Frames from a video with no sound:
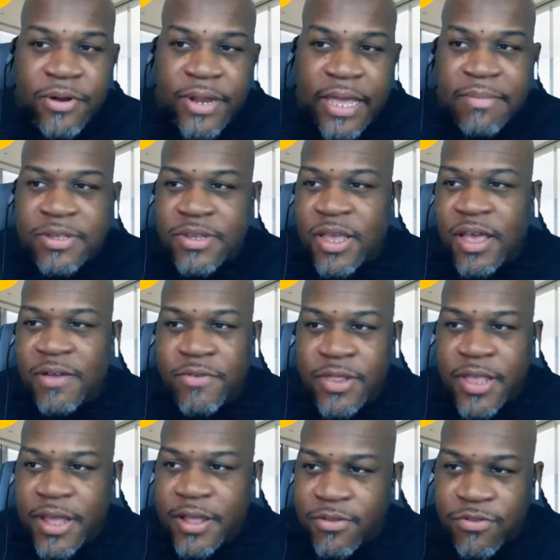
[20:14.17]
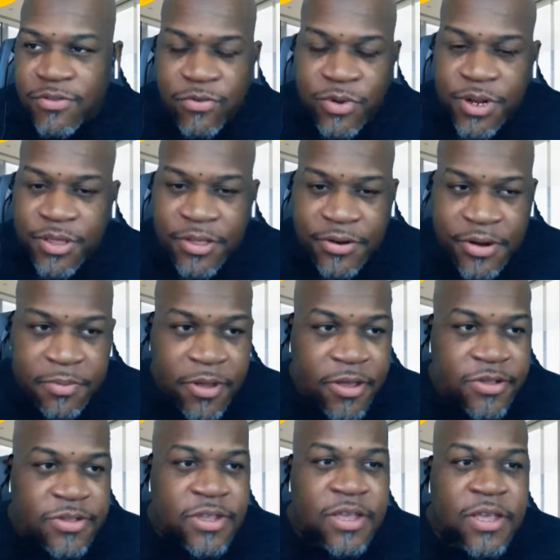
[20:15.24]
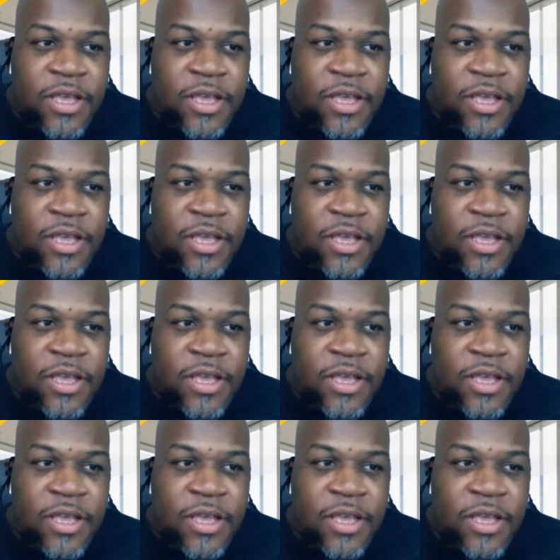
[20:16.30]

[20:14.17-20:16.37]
on Amazon for like 20-30 bucks.